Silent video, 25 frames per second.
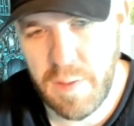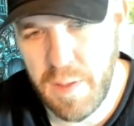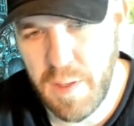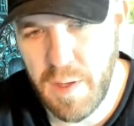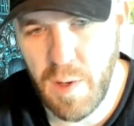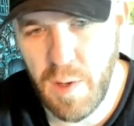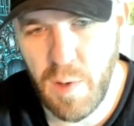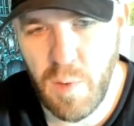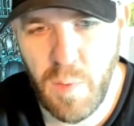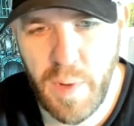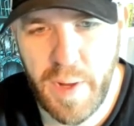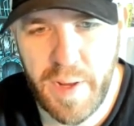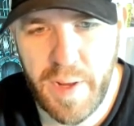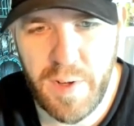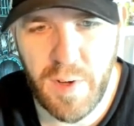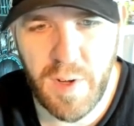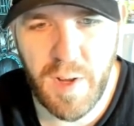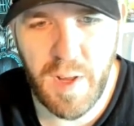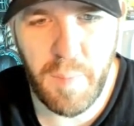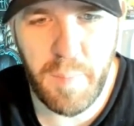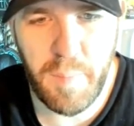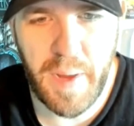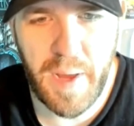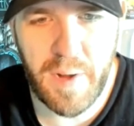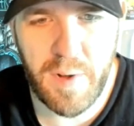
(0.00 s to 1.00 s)
And your
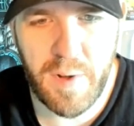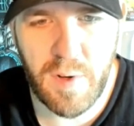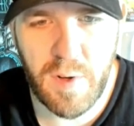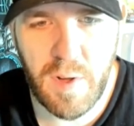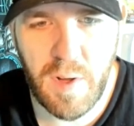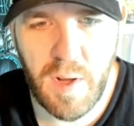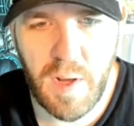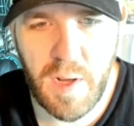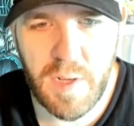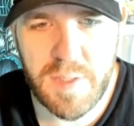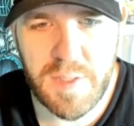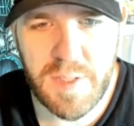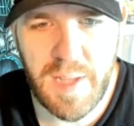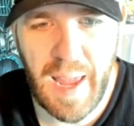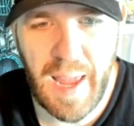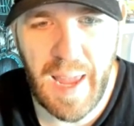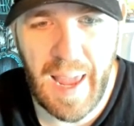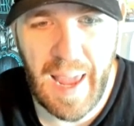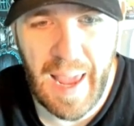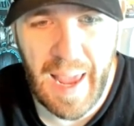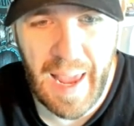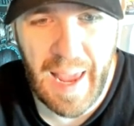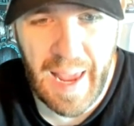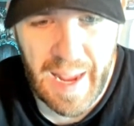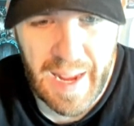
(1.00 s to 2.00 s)
commander cost
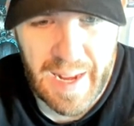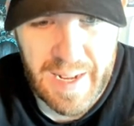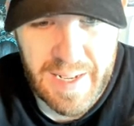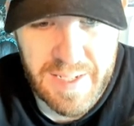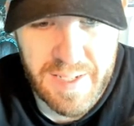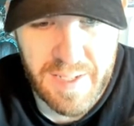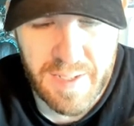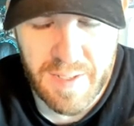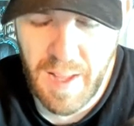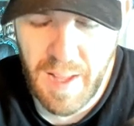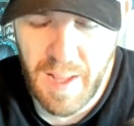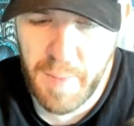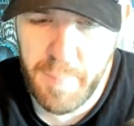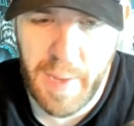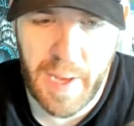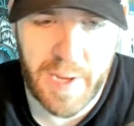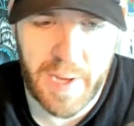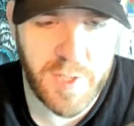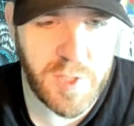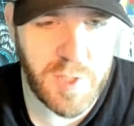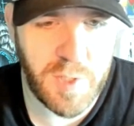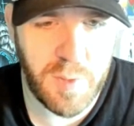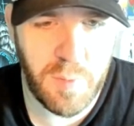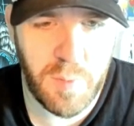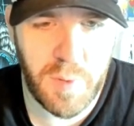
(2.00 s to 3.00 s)
8. I'm
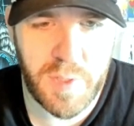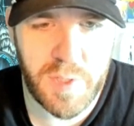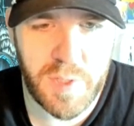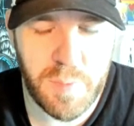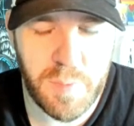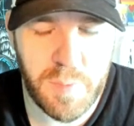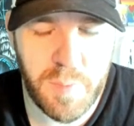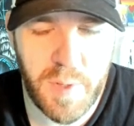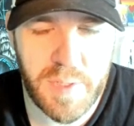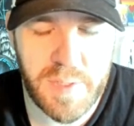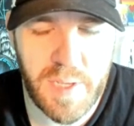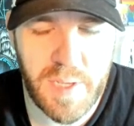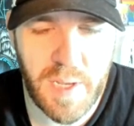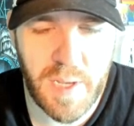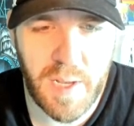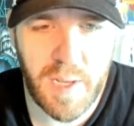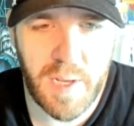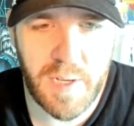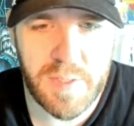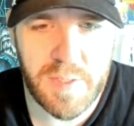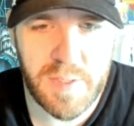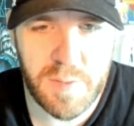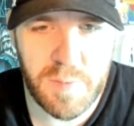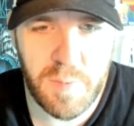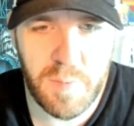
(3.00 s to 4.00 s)
actually really surprised that
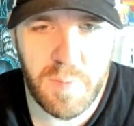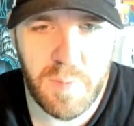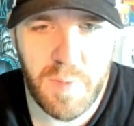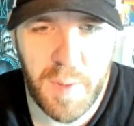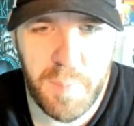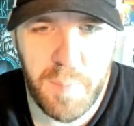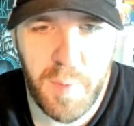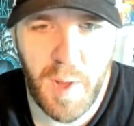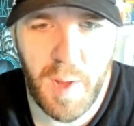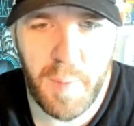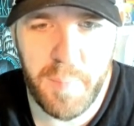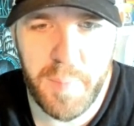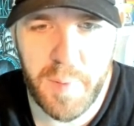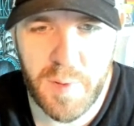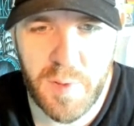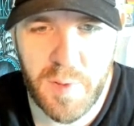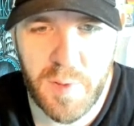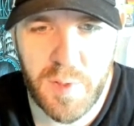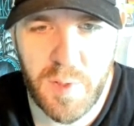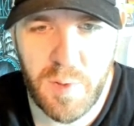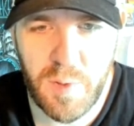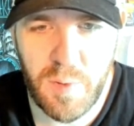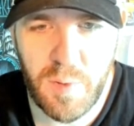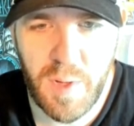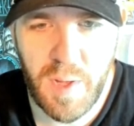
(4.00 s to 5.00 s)
guy's that popular
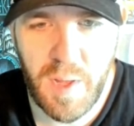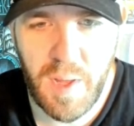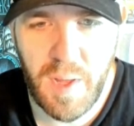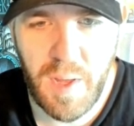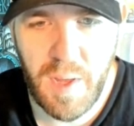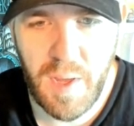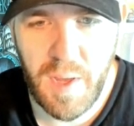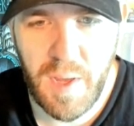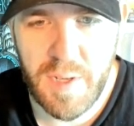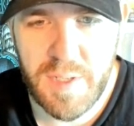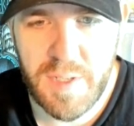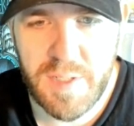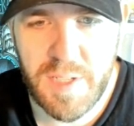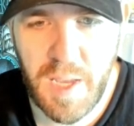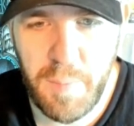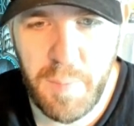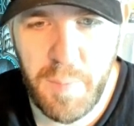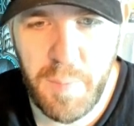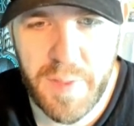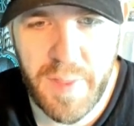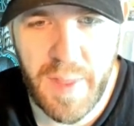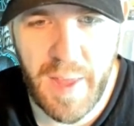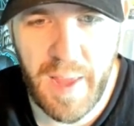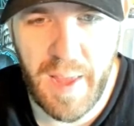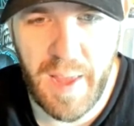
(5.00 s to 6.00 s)
too. Same
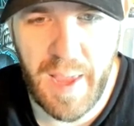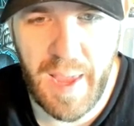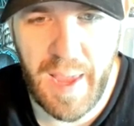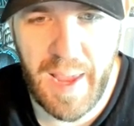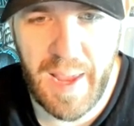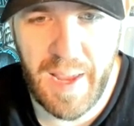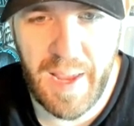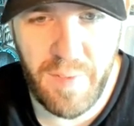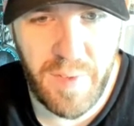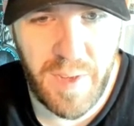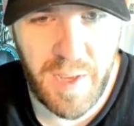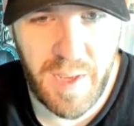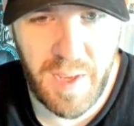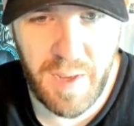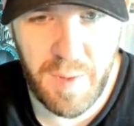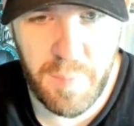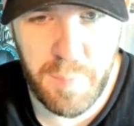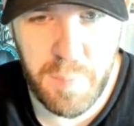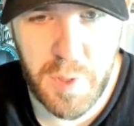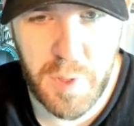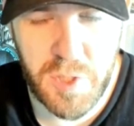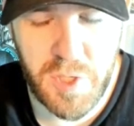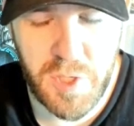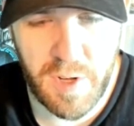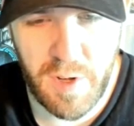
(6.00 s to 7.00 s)
with AV
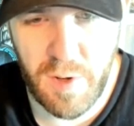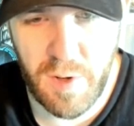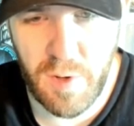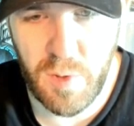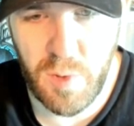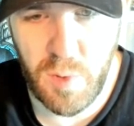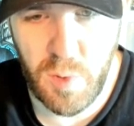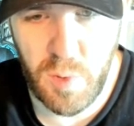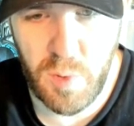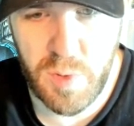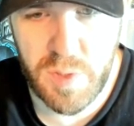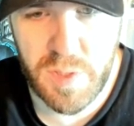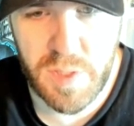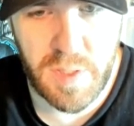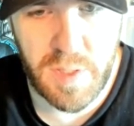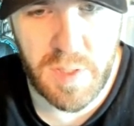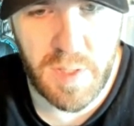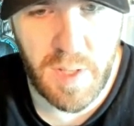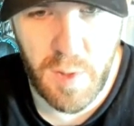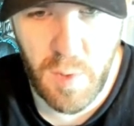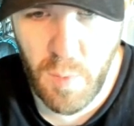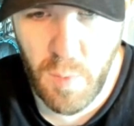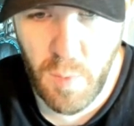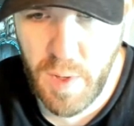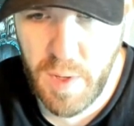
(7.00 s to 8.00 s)
Progenitor Ooze,
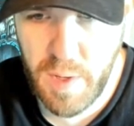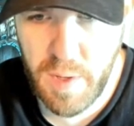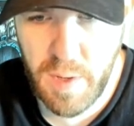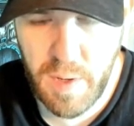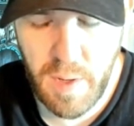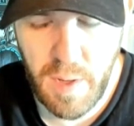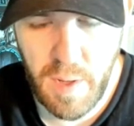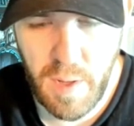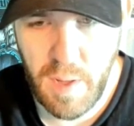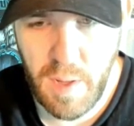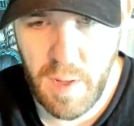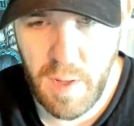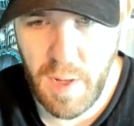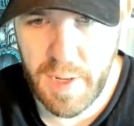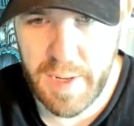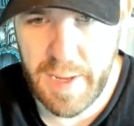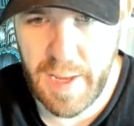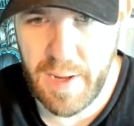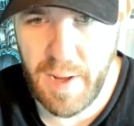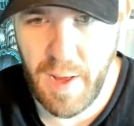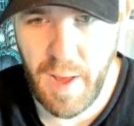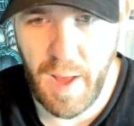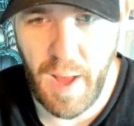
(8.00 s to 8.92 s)
another one. Again,